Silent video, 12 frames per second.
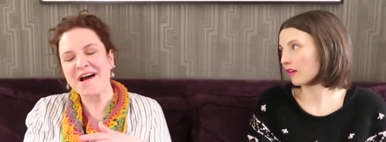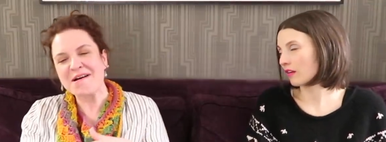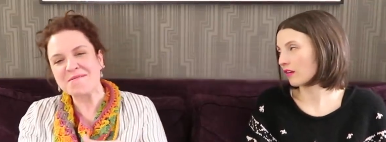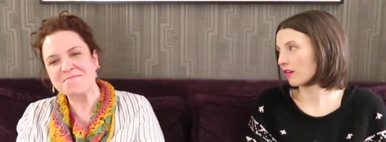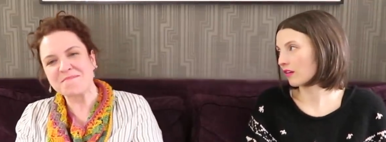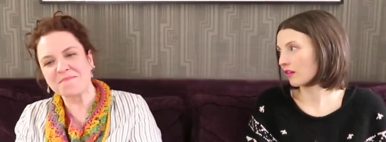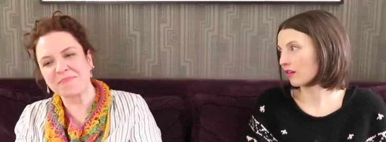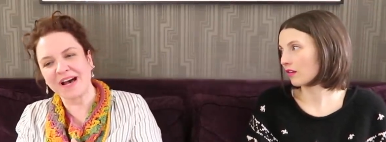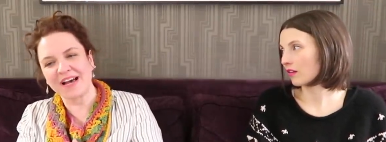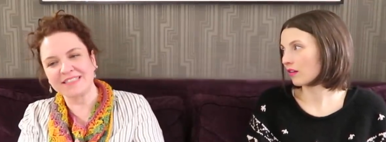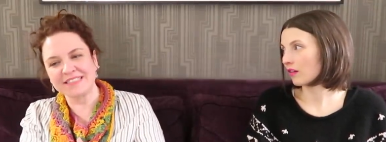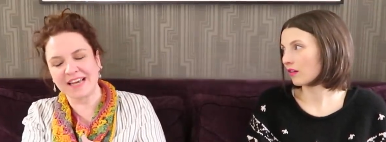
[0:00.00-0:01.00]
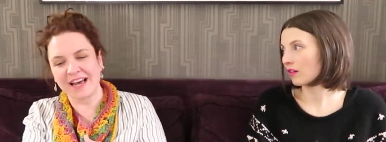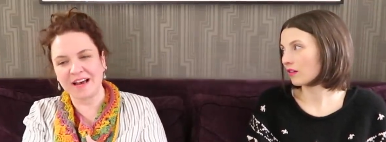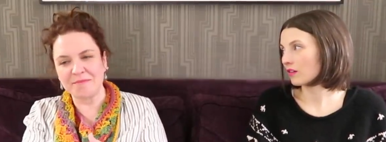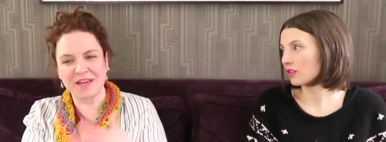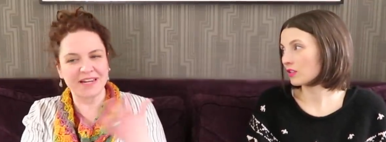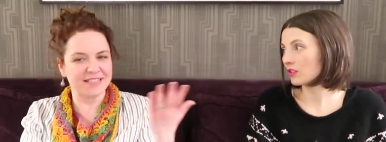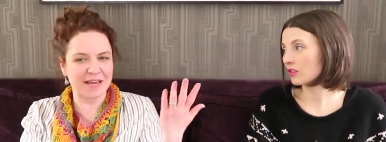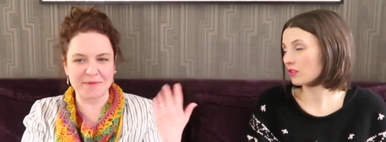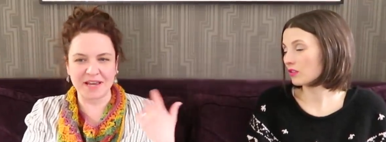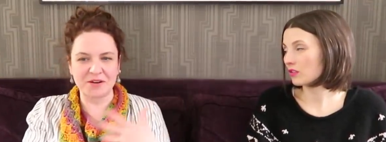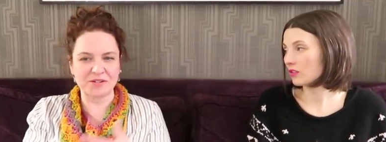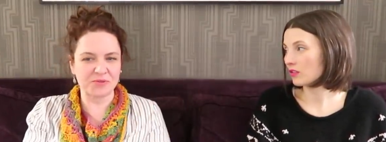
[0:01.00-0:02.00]
Speaker 1: Um, but um, anytime I
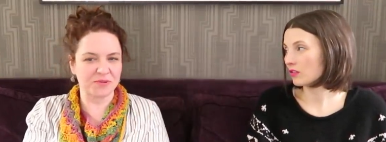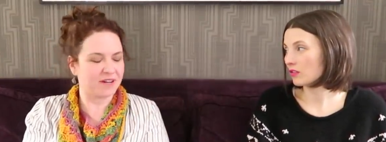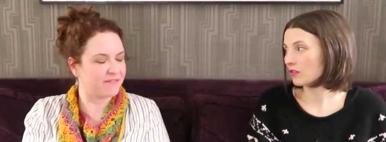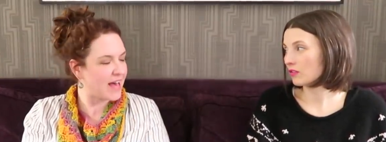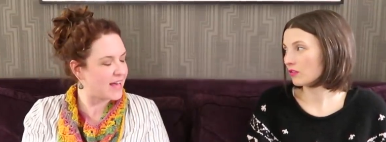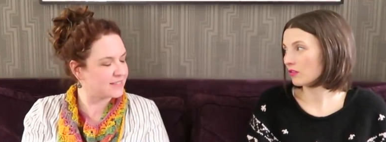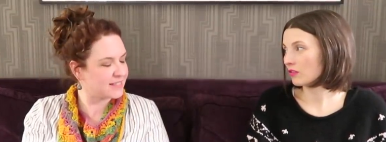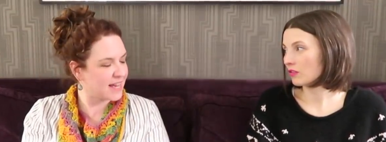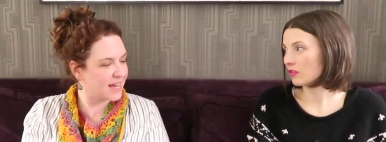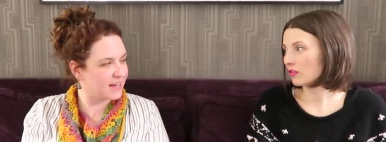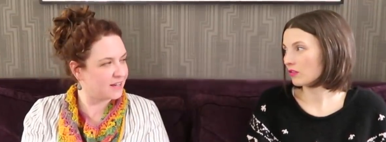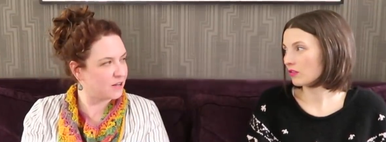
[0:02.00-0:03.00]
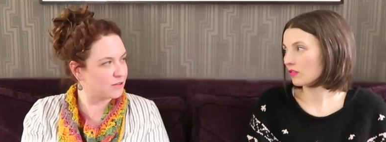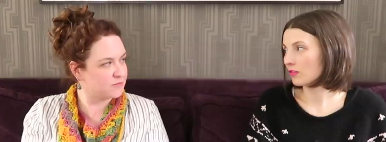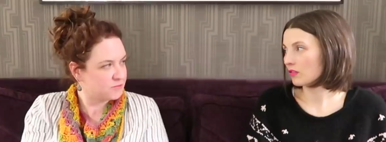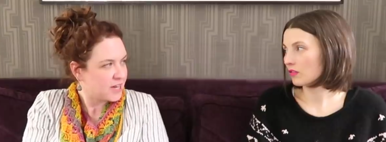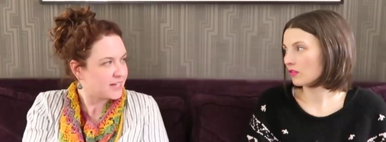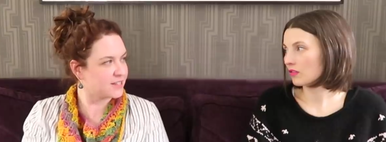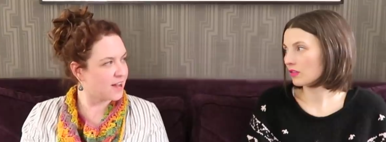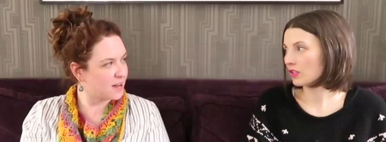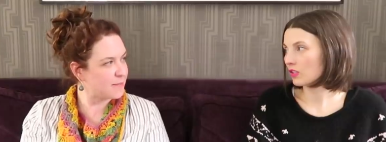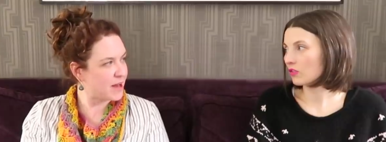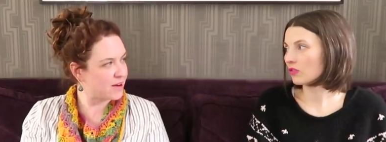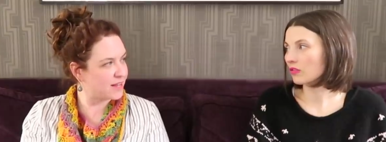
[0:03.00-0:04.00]
go to an event, I you know try and talk
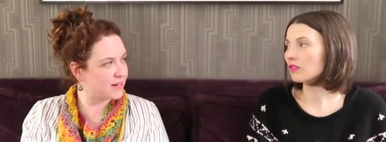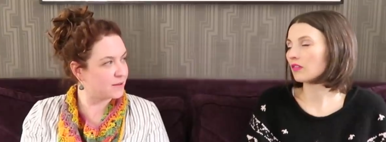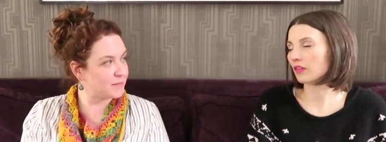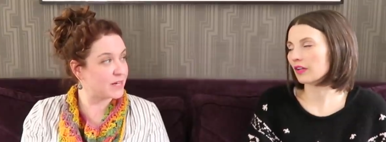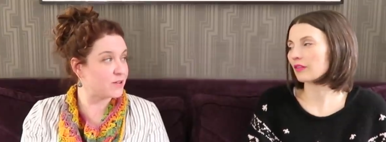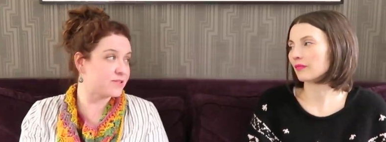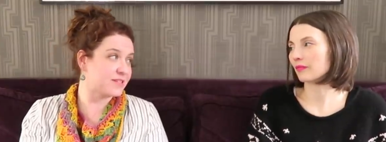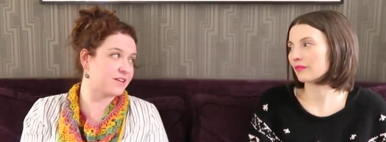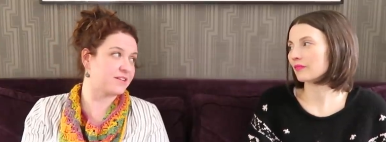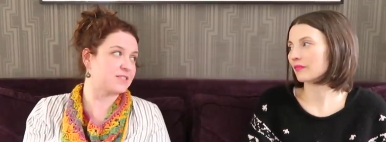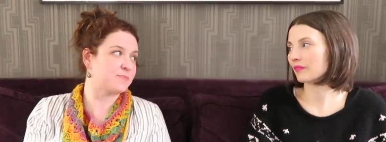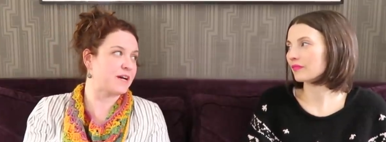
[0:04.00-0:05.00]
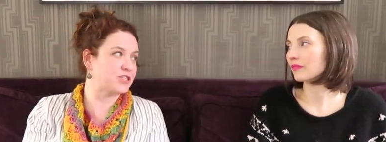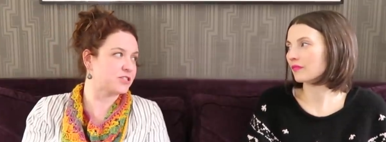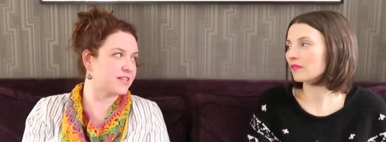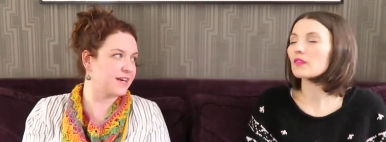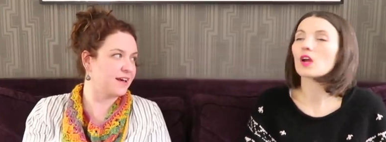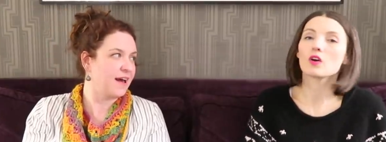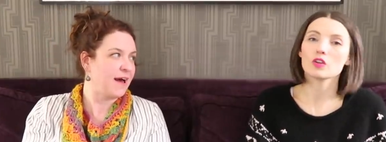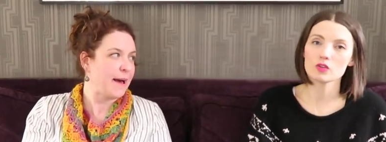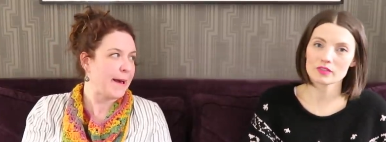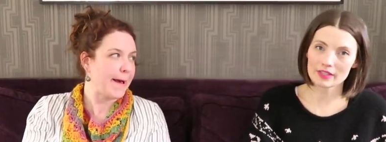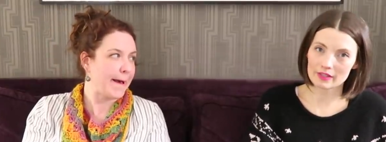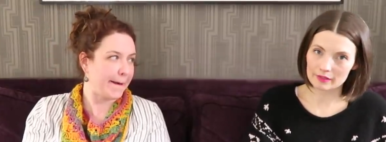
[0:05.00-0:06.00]
about it in my newsletter, especially.
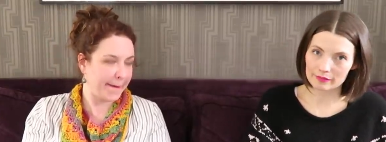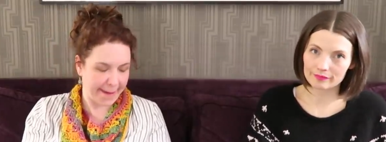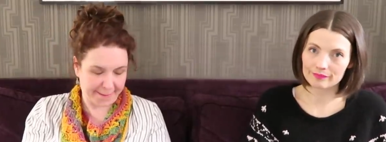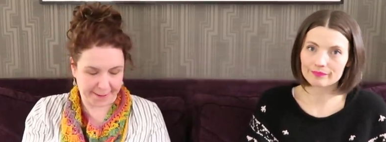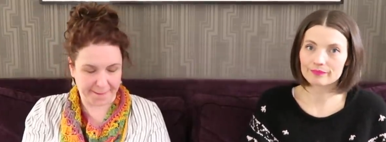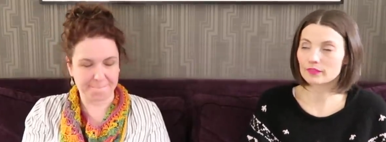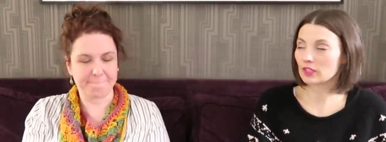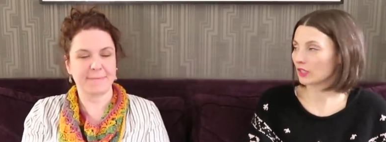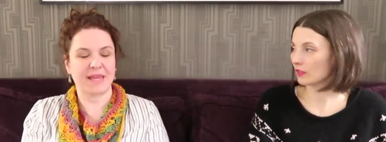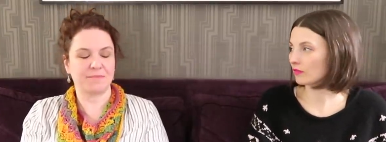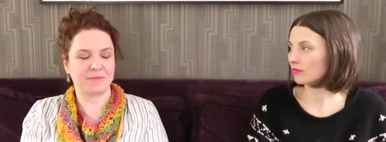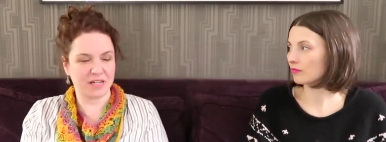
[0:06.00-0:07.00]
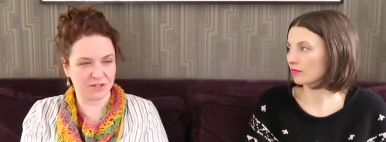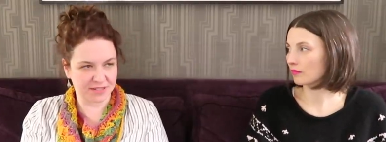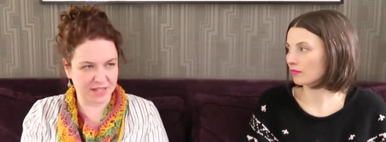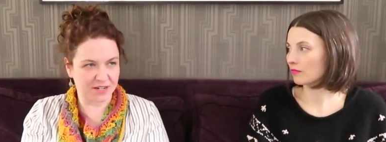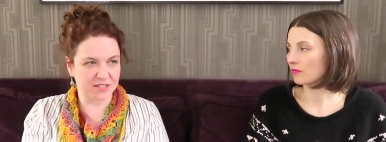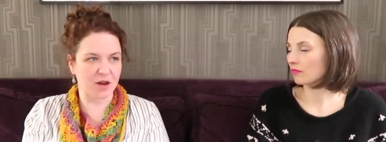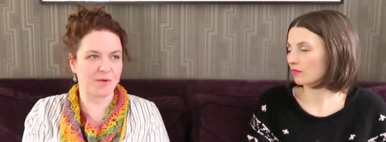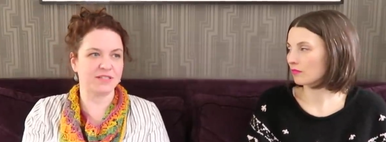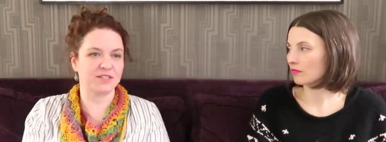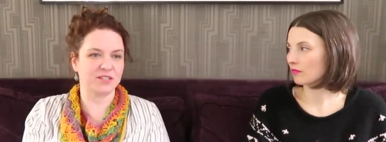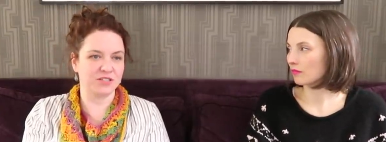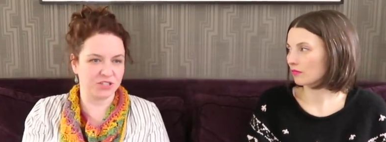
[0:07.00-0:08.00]
Speaker 2: Newsletter. Yeah. Good.
Speaker 1: My newsletter is always a
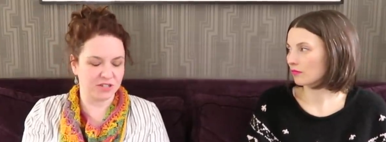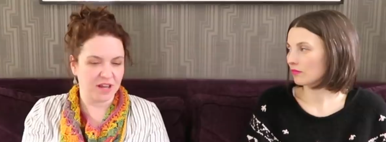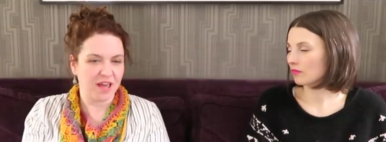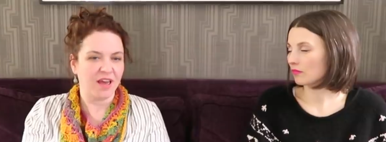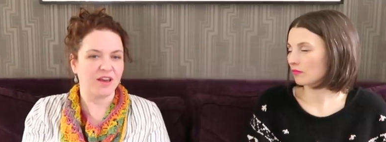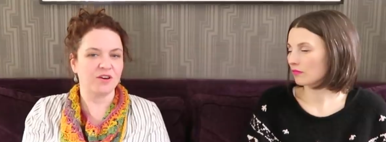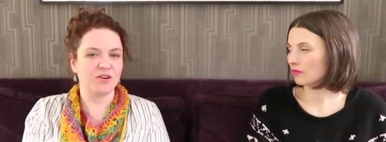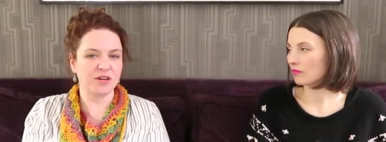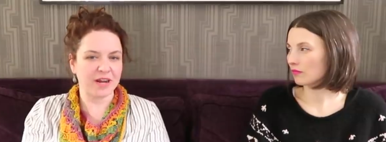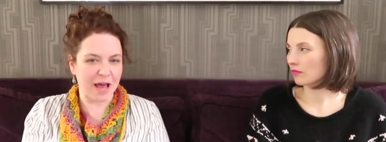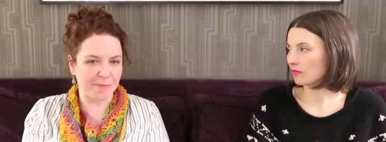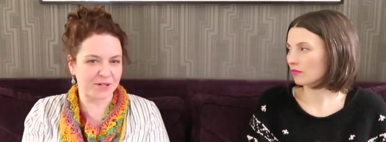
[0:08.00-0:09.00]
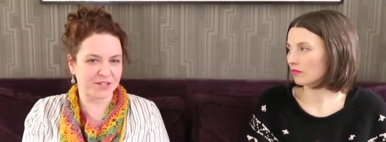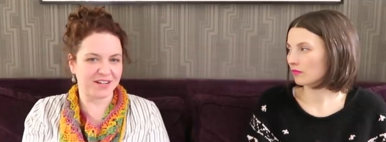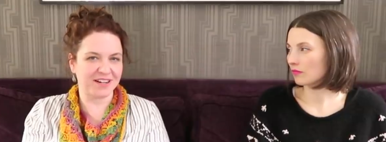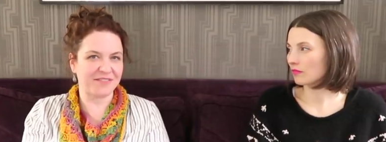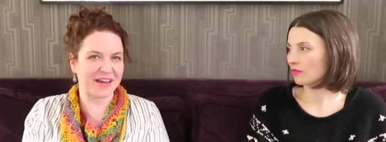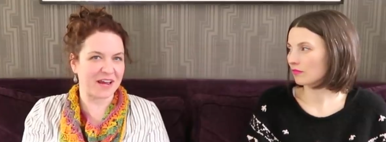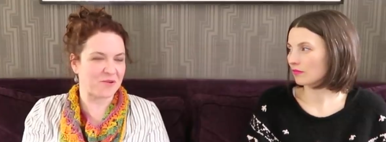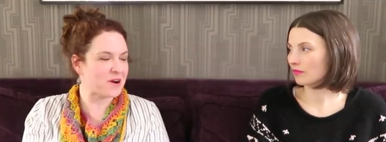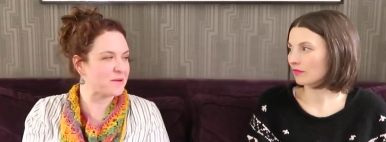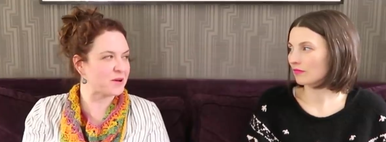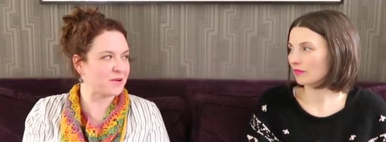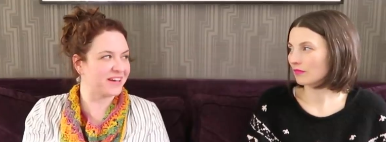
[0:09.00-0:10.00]
good, good opportunity to find out where
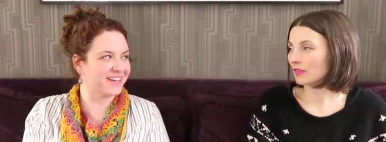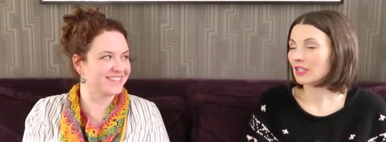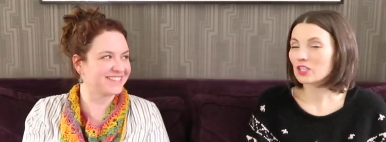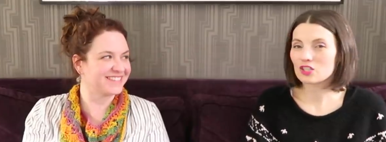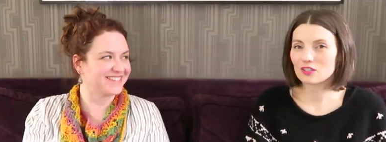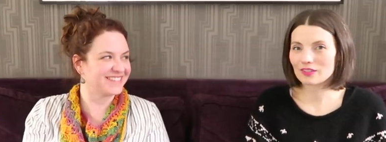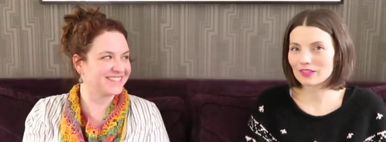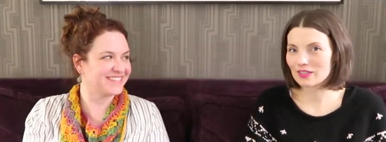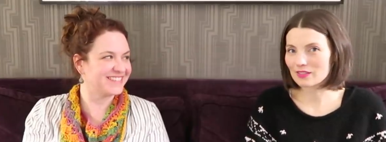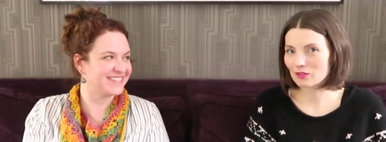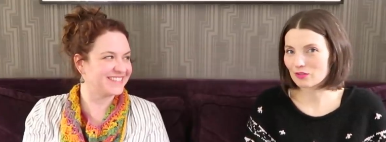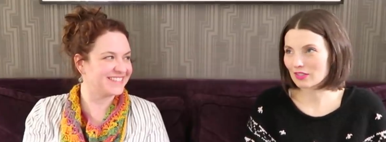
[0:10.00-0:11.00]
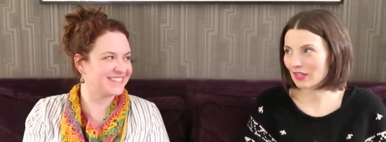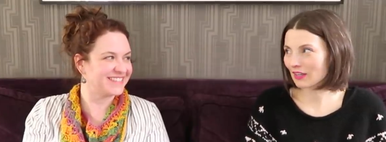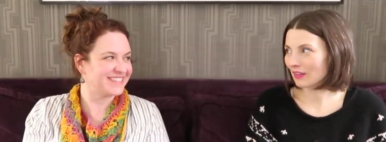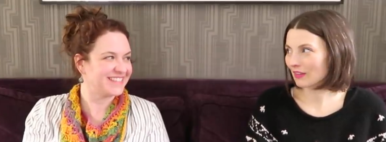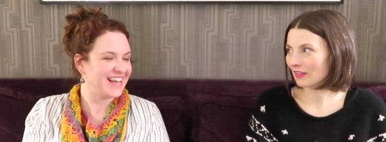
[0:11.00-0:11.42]
I'm going.
Speaker 2: Do your kids crochet?